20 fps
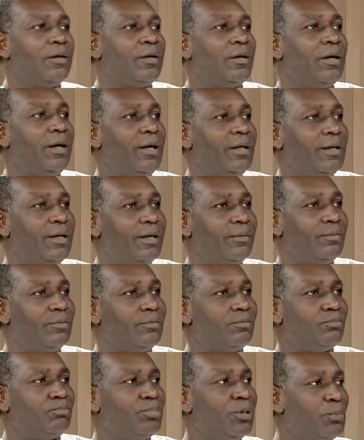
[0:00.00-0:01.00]
and then
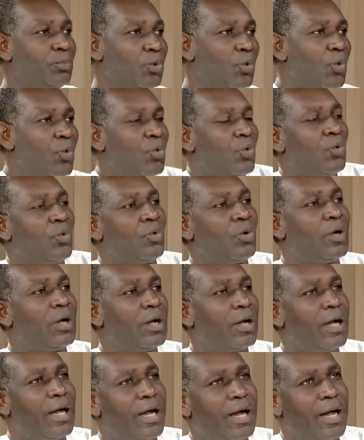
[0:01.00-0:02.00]
people
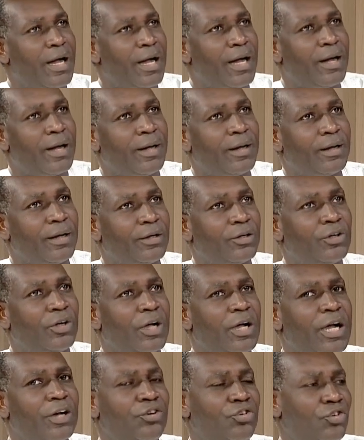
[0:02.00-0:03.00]
are
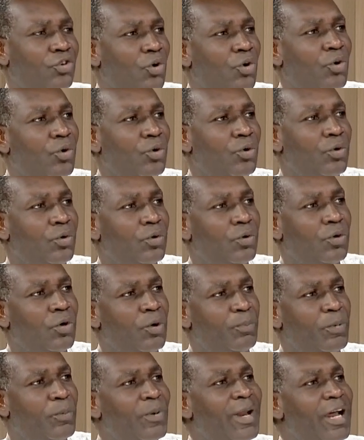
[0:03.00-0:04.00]
sure, or
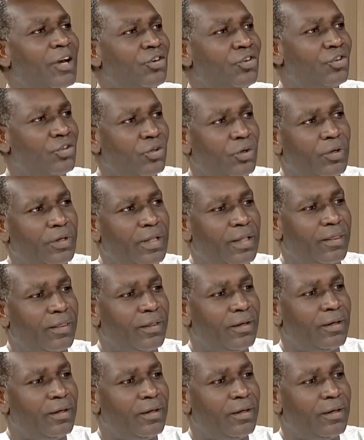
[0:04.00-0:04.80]
people are sure that